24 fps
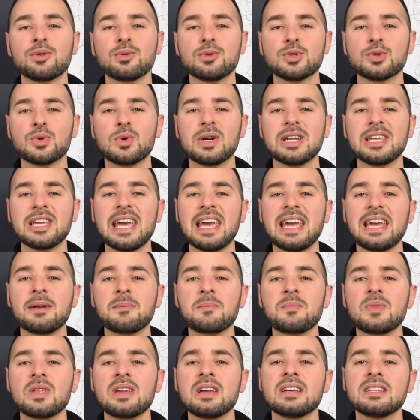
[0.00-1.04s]
28.
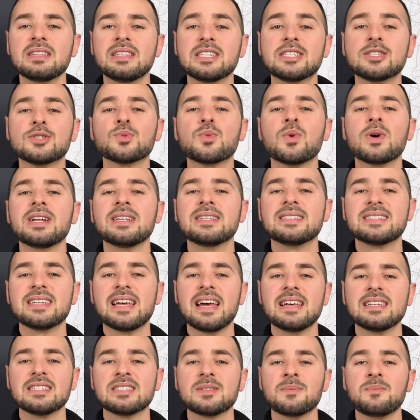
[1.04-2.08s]
This is what it
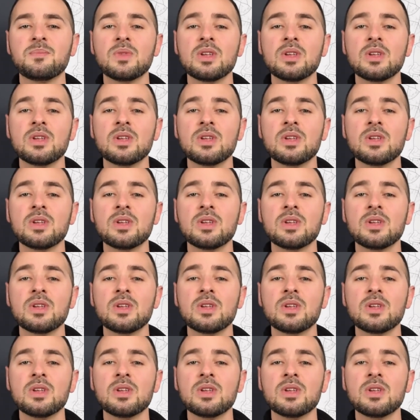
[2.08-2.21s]
says.